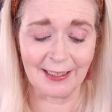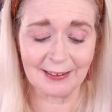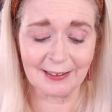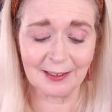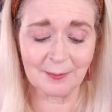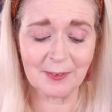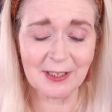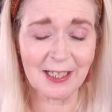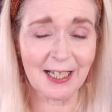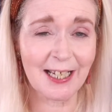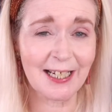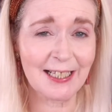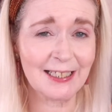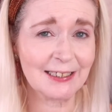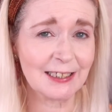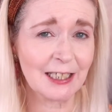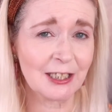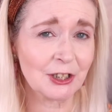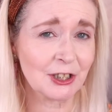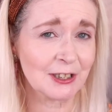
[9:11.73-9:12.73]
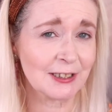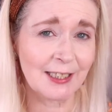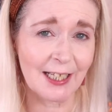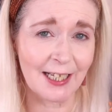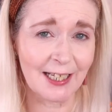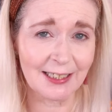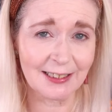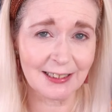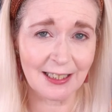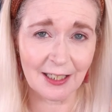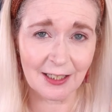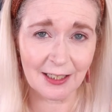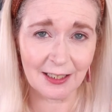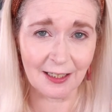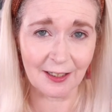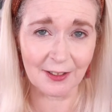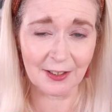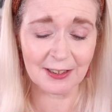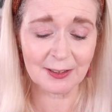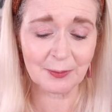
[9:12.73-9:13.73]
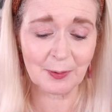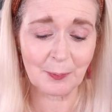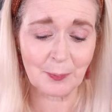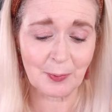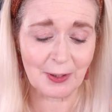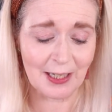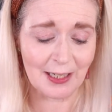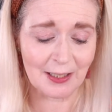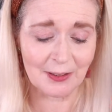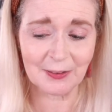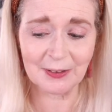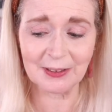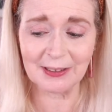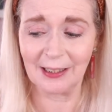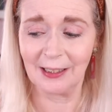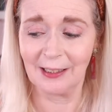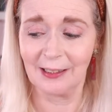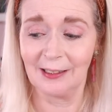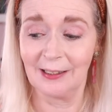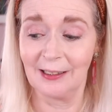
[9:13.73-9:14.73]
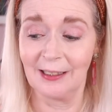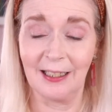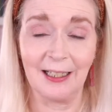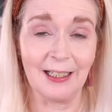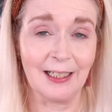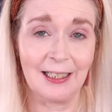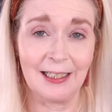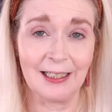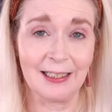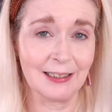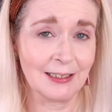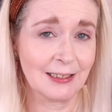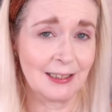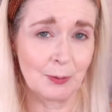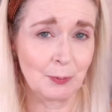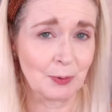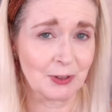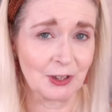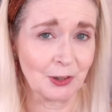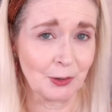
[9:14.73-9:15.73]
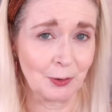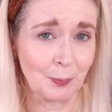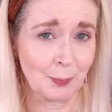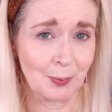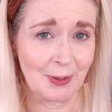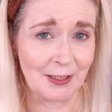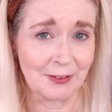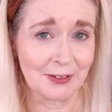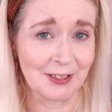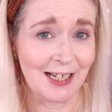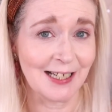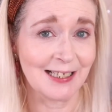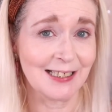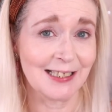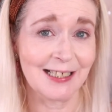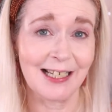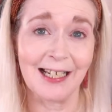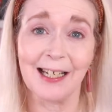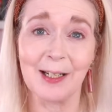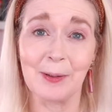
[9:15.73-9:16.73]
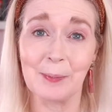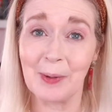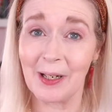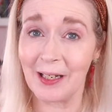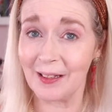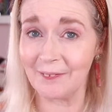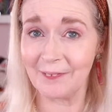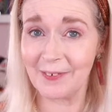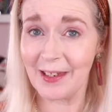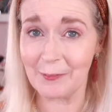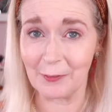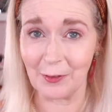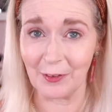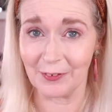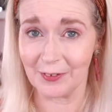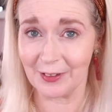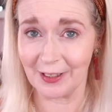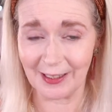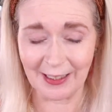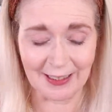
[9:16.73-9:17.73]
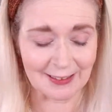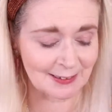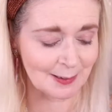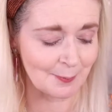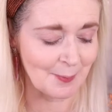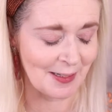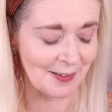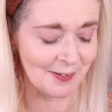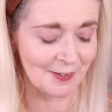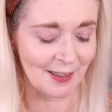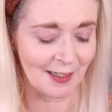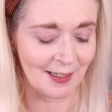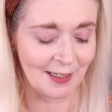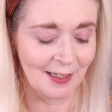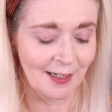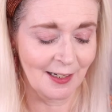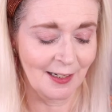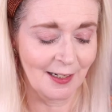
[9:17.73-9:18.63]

Some days are just easier than others with brows, and it wasn't a good brow day today, but they're on. That's the main thing.